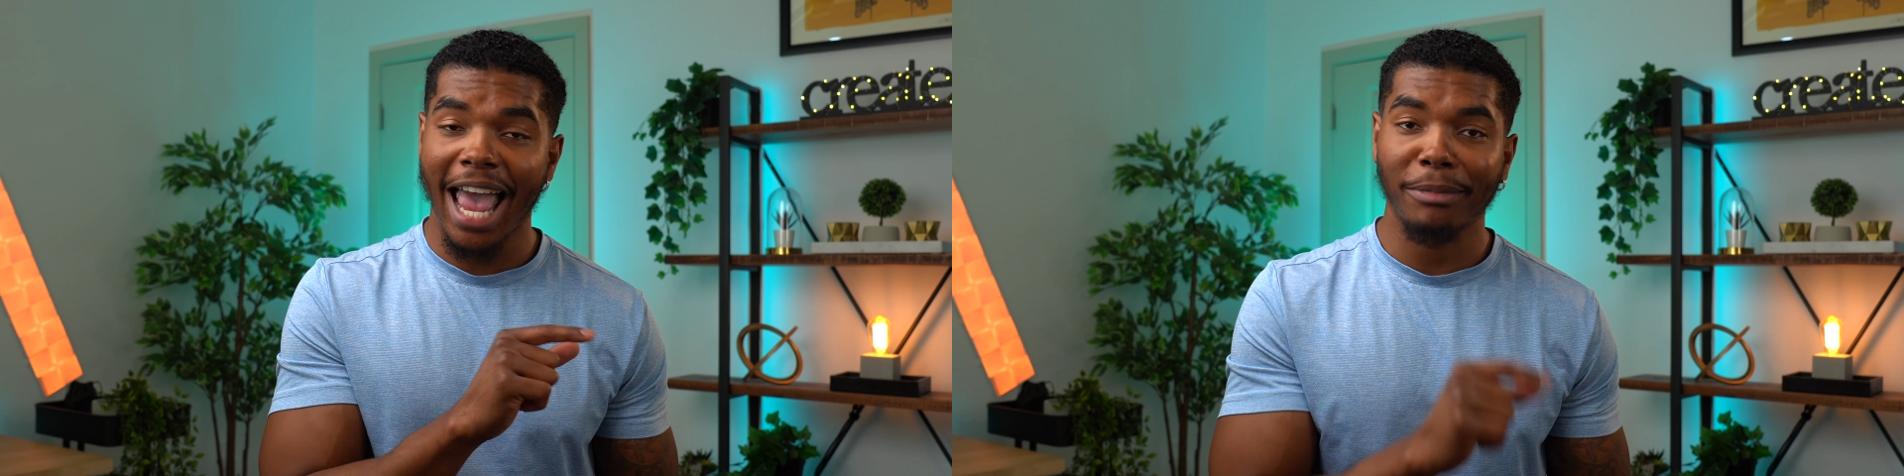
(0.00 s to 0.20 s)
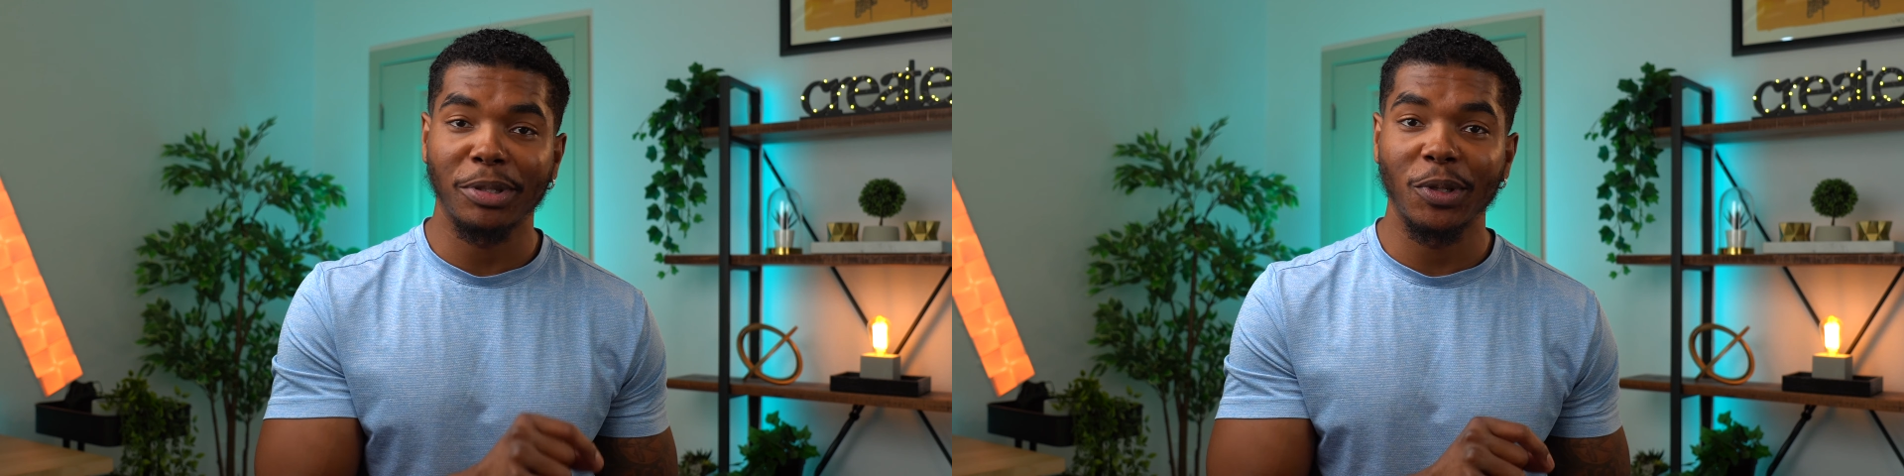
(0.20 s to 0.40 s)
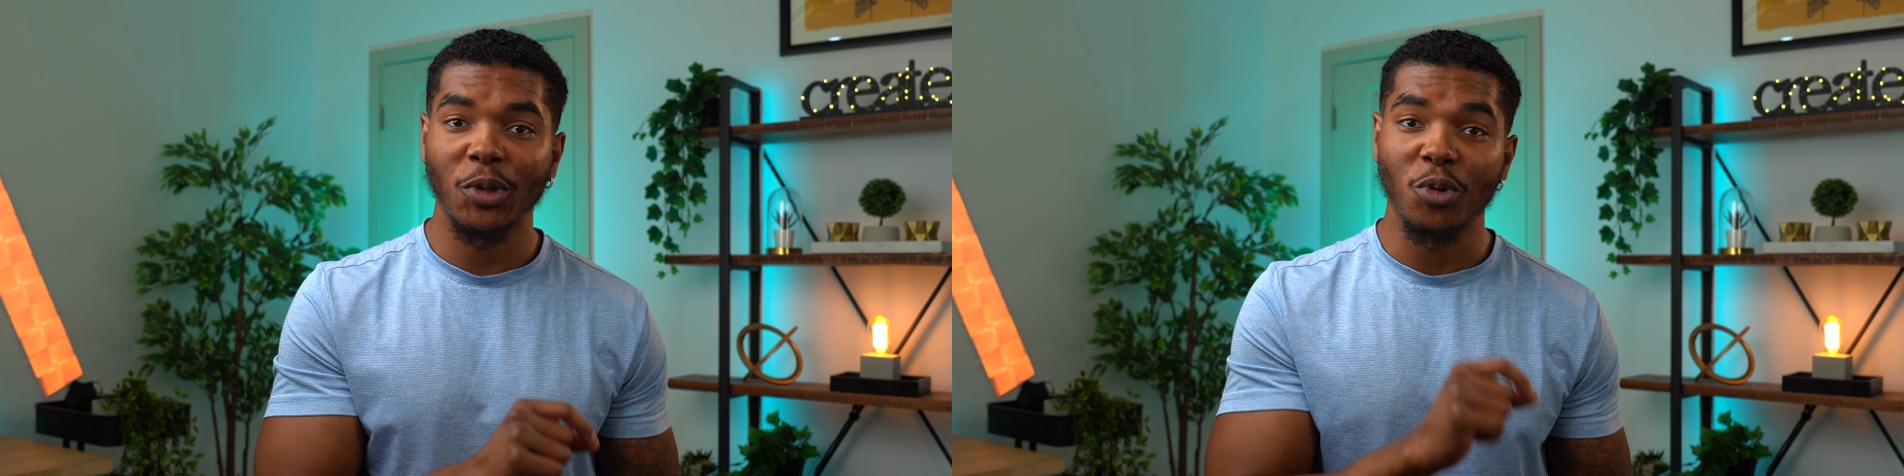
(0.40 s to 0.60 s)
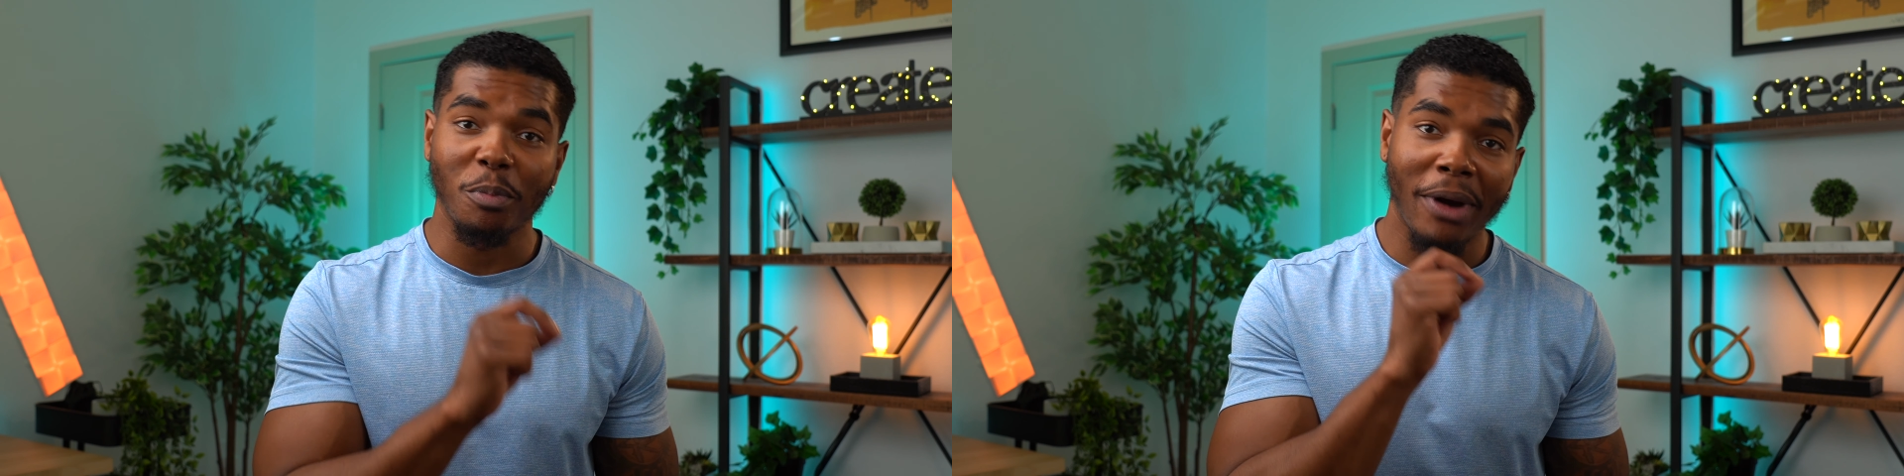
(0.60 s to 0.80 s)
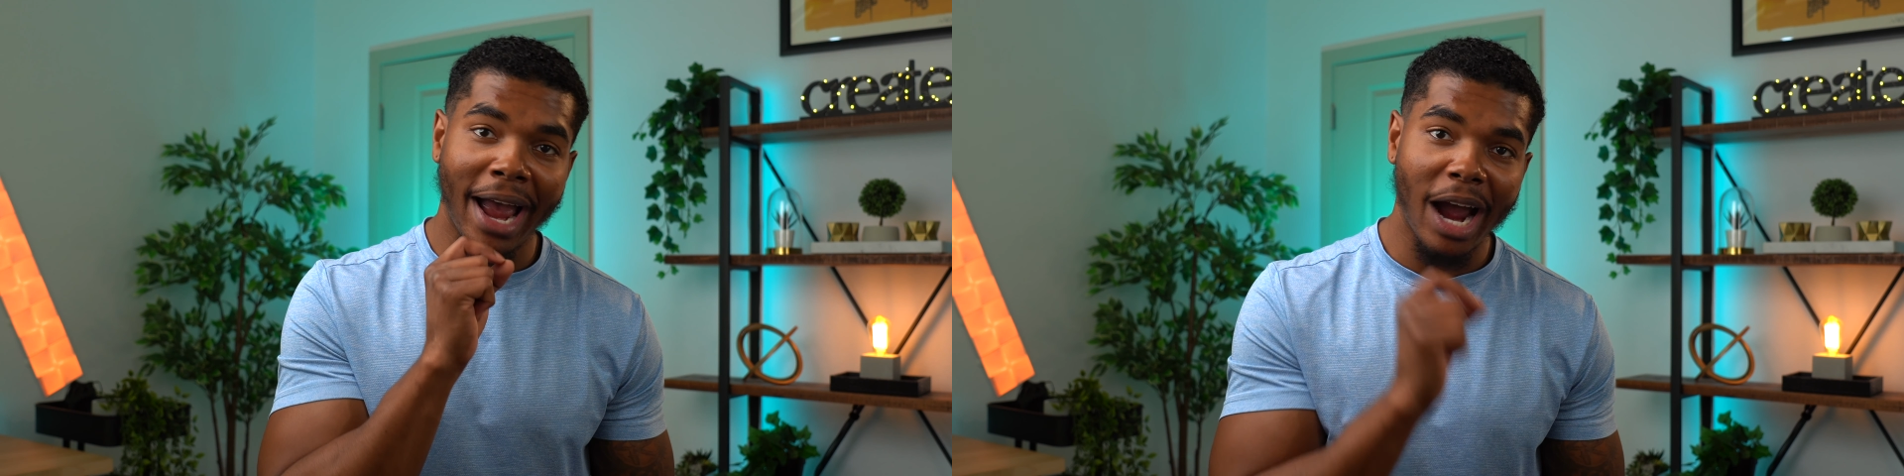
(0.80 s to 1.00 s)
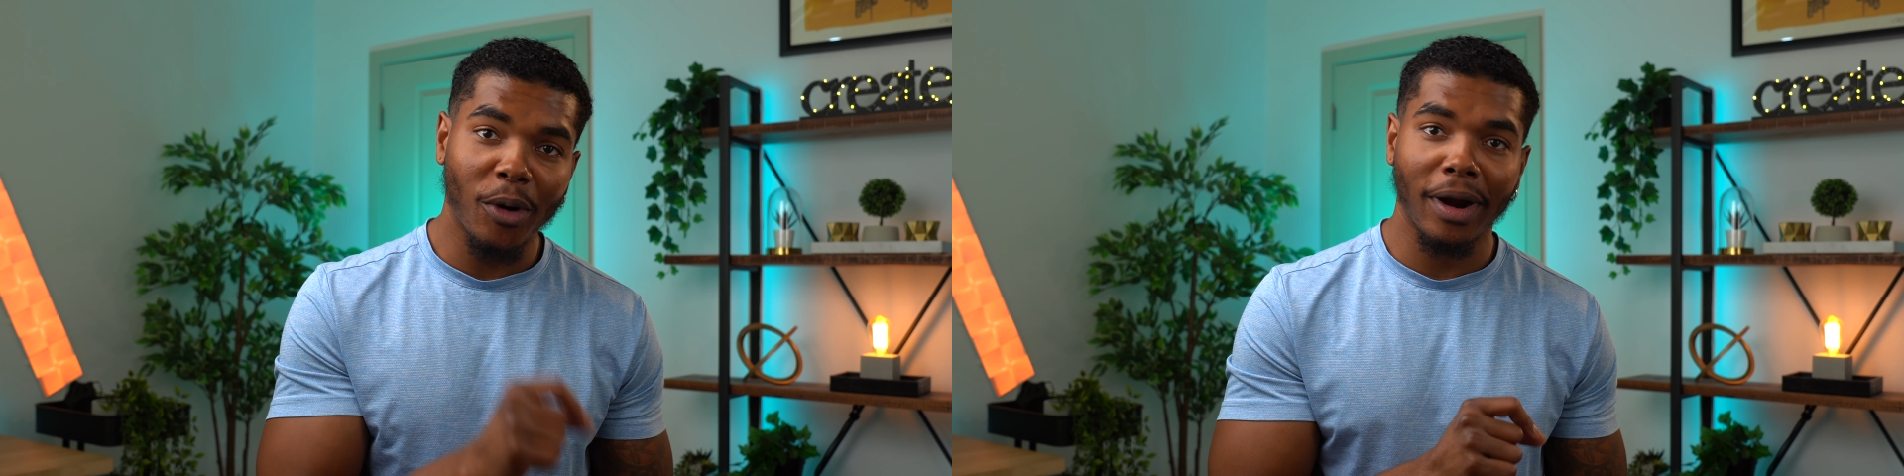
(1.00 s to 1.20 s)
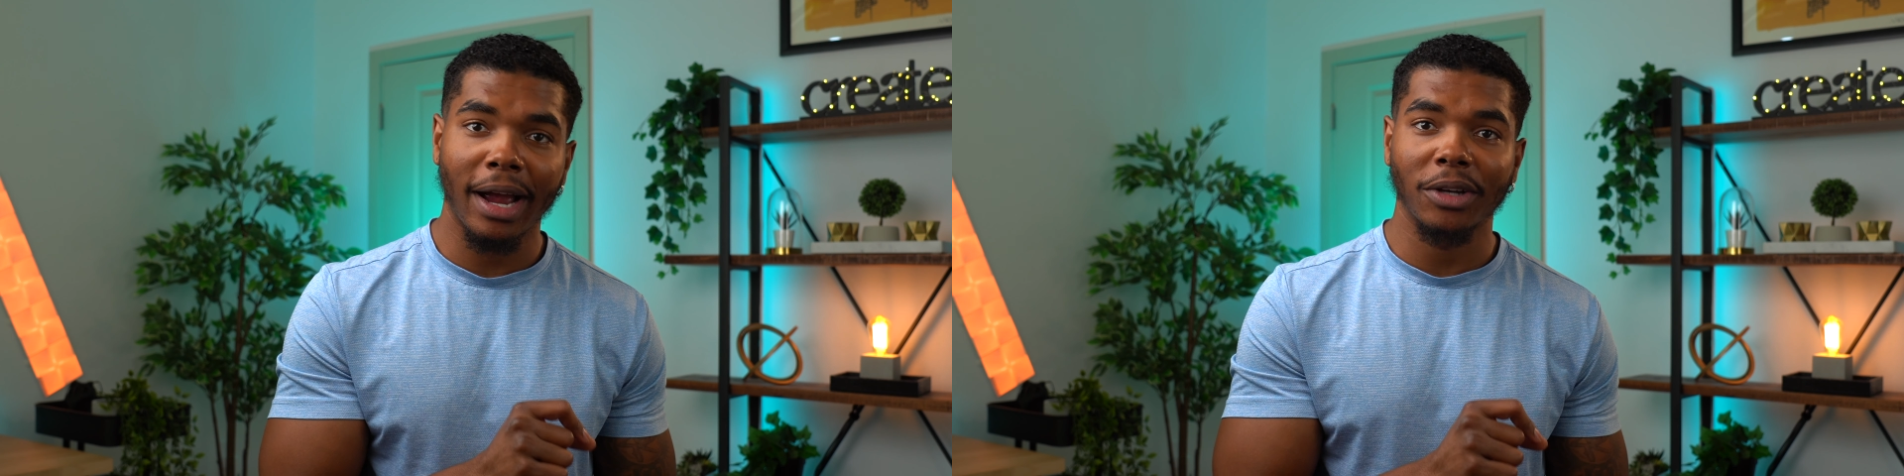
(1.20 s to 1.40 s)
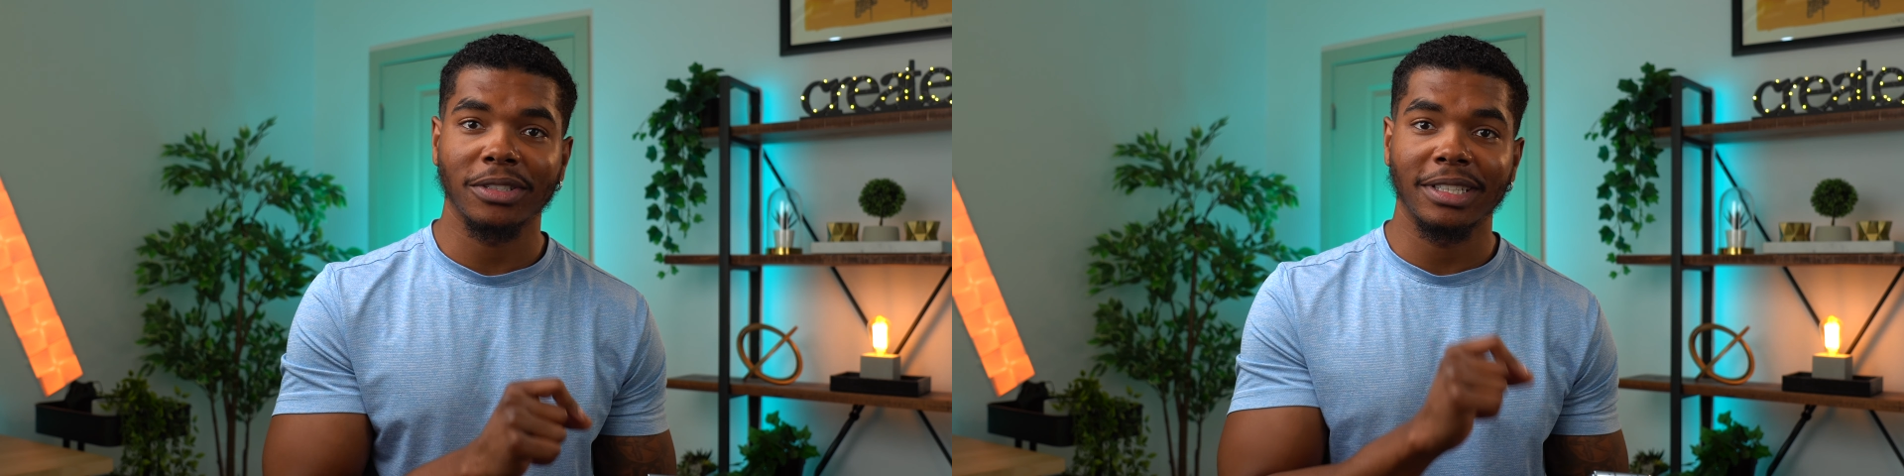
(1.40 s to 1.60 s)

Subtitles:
absolute powerhouse